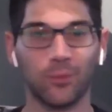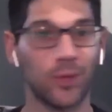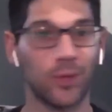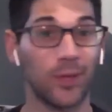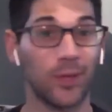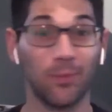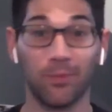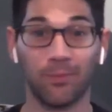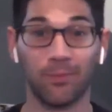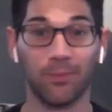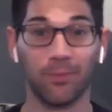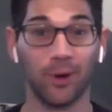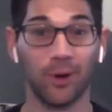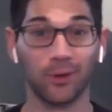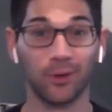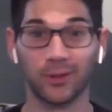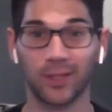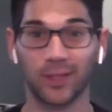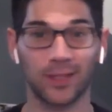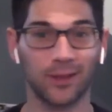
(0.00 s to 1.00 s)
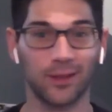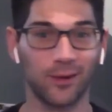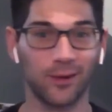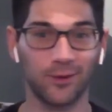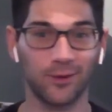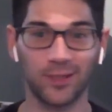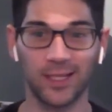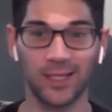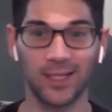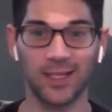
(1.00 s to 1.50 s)
we both did
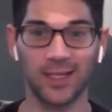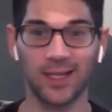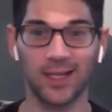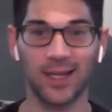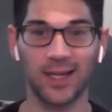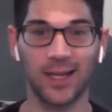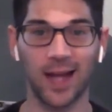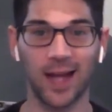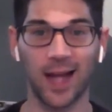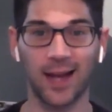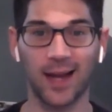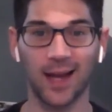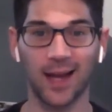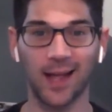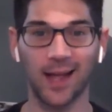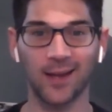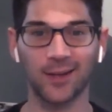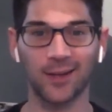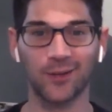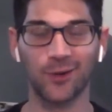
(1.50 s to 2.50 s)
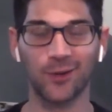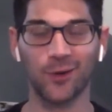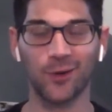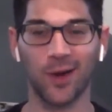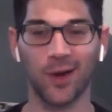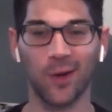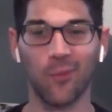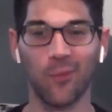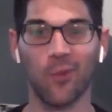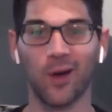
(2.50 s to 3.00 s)
the OTD. I kind of
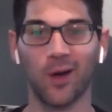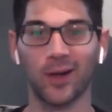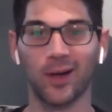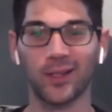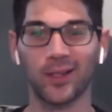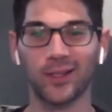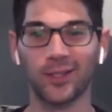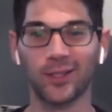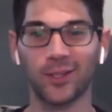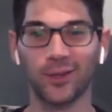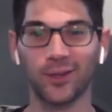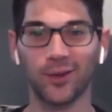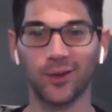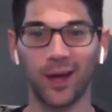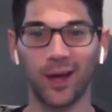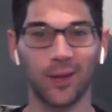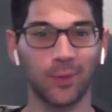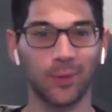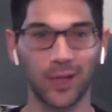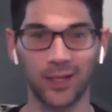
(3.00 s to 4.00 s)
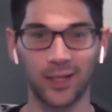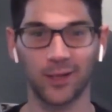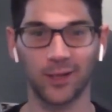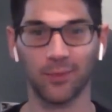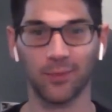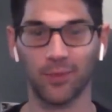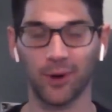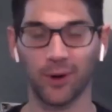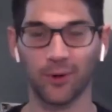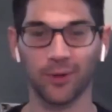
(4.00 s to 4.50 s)
knew I wanted to. I
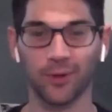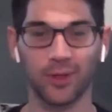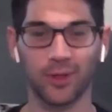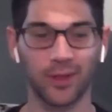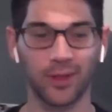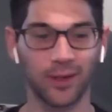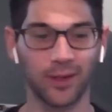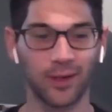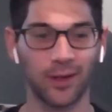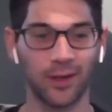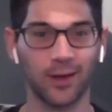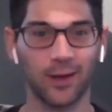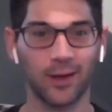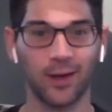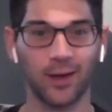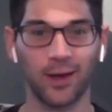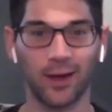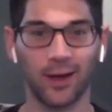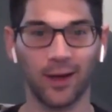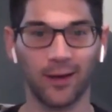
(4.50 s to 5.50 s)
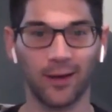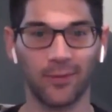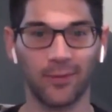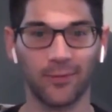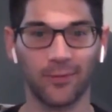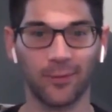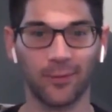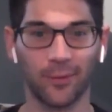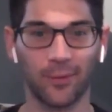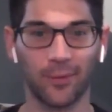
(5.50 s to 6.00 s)
applied to both.
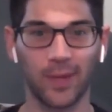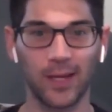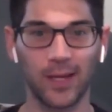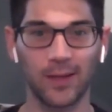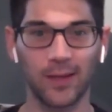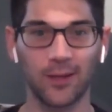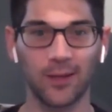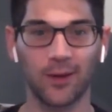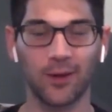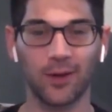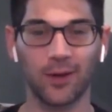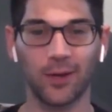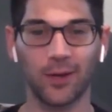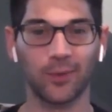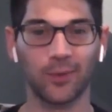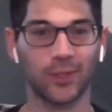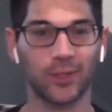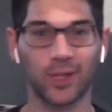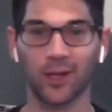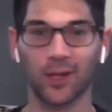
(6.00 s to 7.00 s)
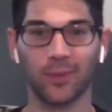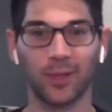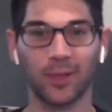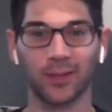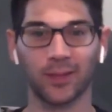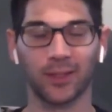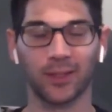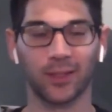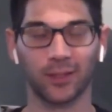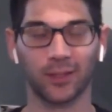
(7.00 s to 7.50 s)
For me, though, it was all
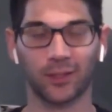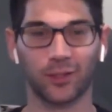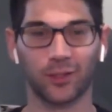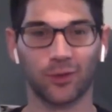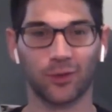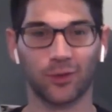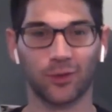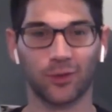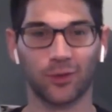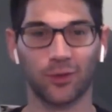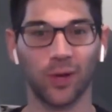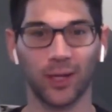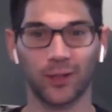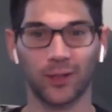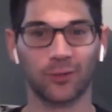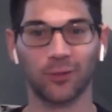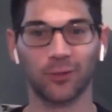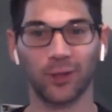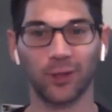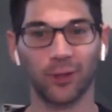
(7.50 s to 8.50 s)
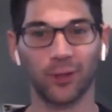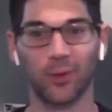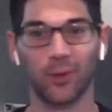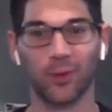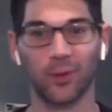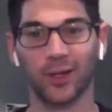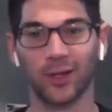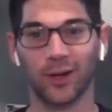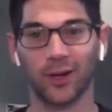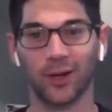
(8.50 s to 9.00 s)
about the school. I just
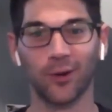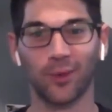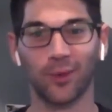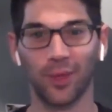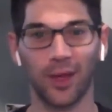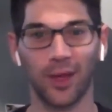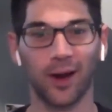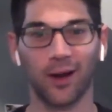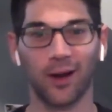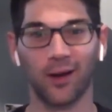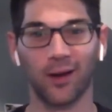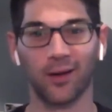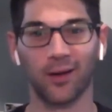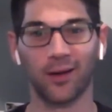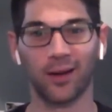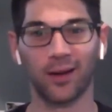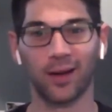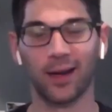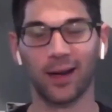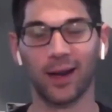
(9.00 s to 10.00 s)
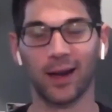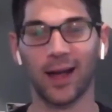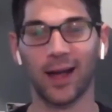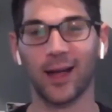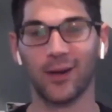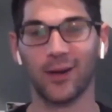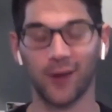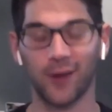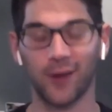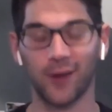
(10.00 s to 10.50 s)
really wanted to go there,
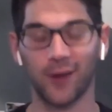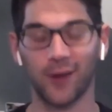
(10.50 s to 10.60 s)
and I'd